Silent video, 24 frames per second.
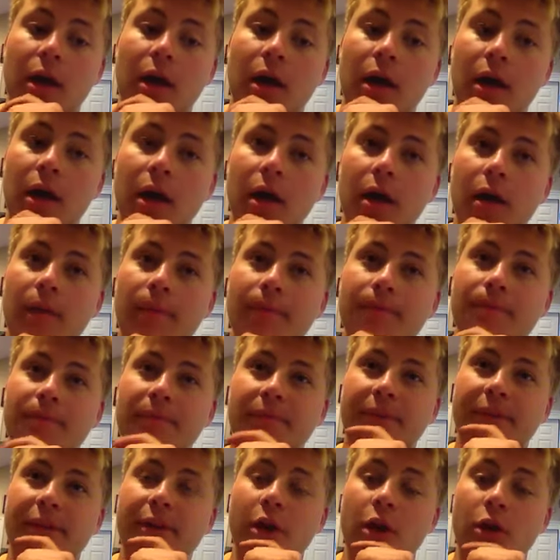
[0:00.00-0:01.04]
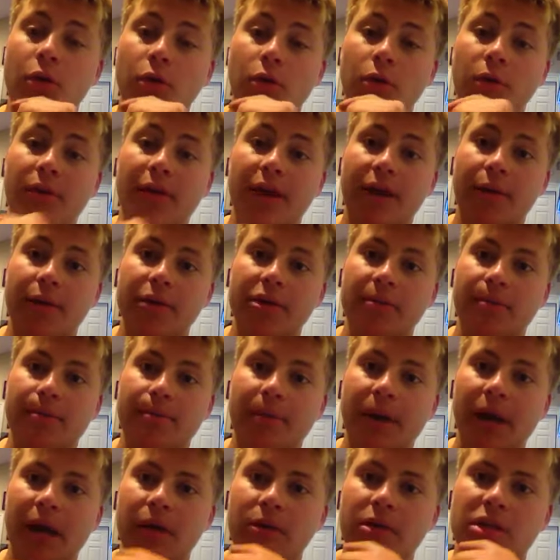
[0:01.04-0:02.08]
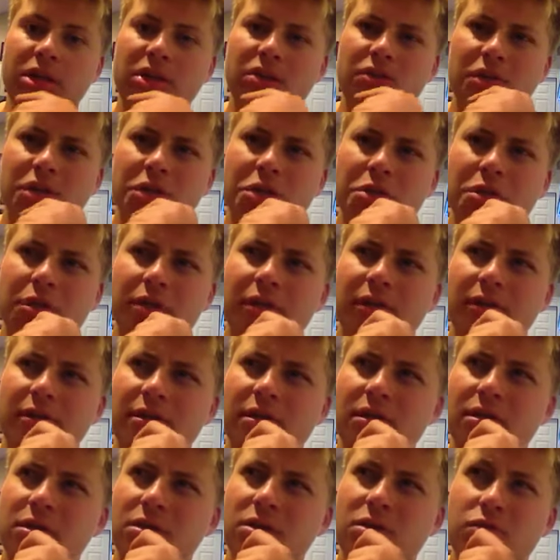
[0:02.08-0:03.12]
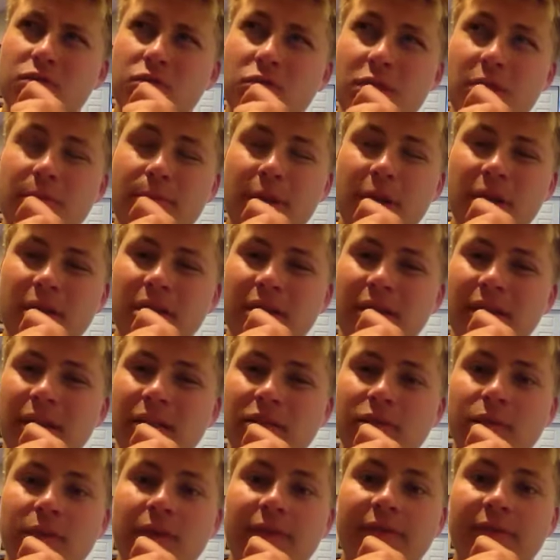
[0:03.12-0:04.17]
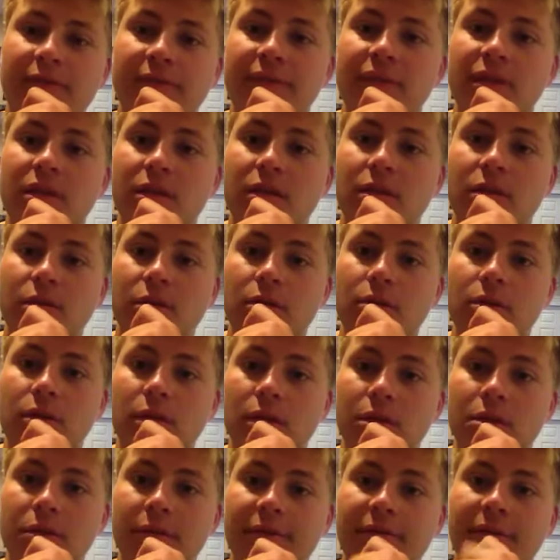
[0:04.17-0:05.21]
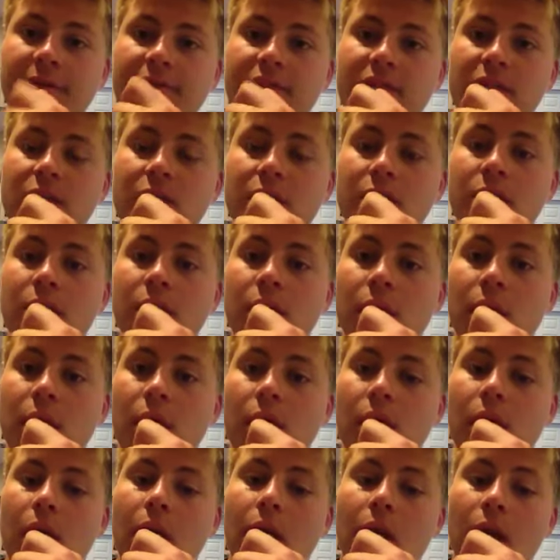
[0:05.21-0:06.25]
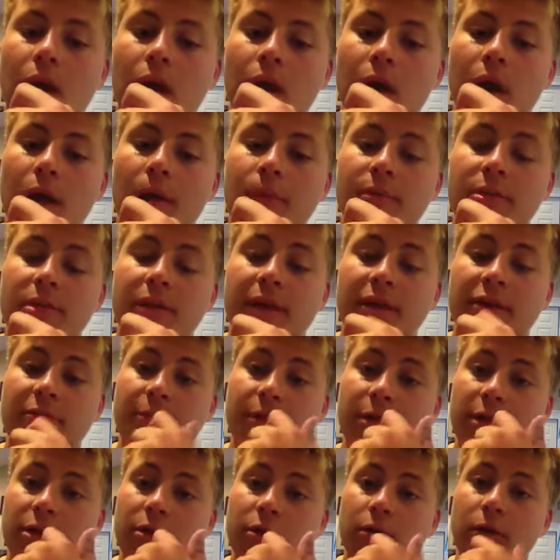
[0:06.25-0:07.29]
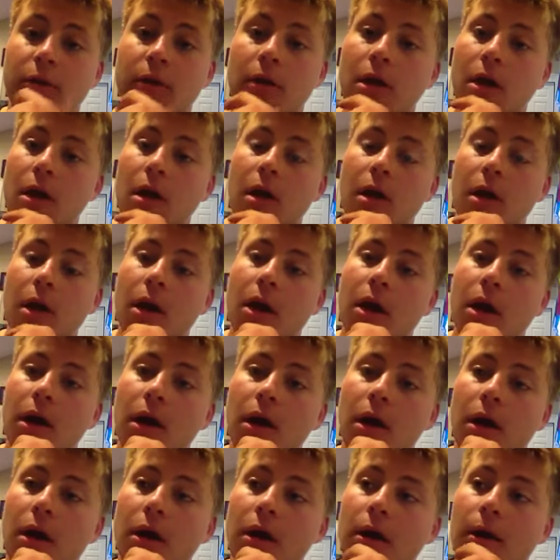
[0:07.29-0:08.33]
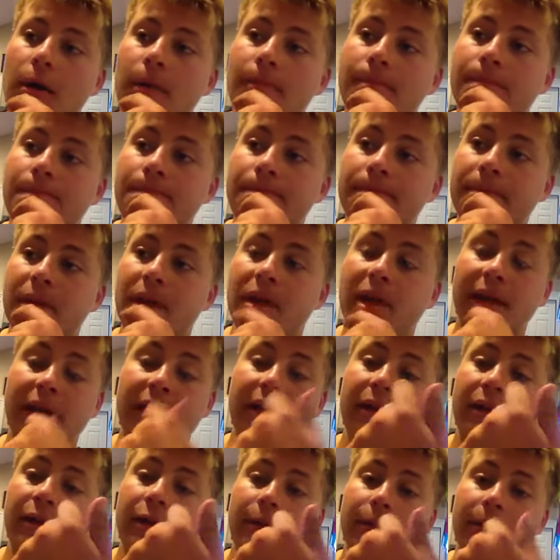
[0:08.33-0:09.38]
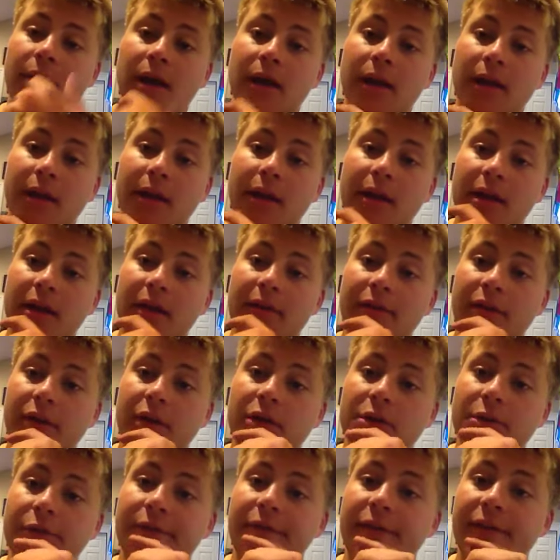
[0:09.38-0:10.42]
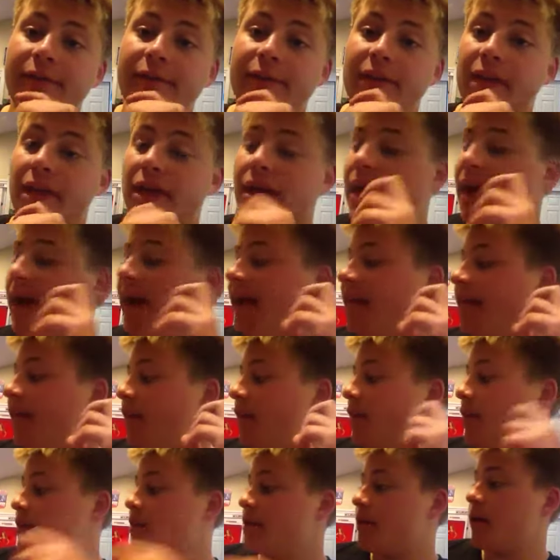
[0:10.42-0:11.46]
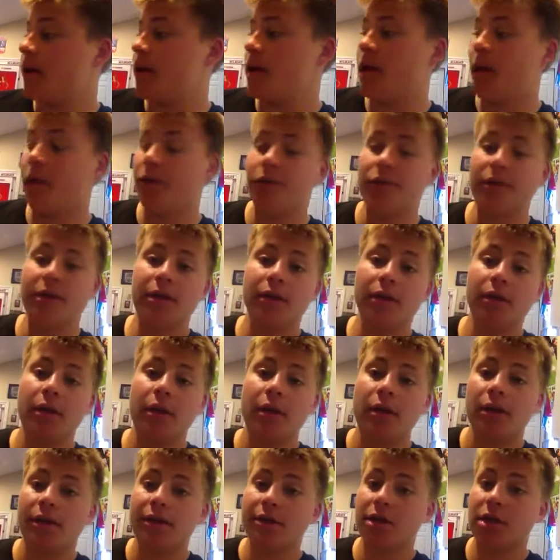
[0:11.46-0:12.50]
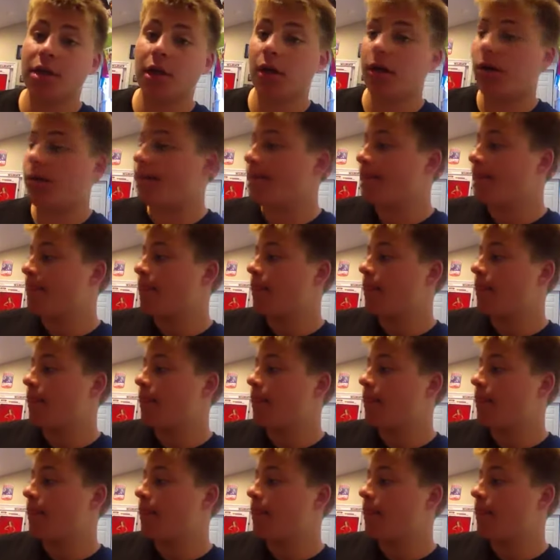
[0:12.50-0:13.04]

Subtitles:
Total that was about $220, I think, 215. So that was pretty cool. And I ended up getting it for $150, and then they also had another deal. So.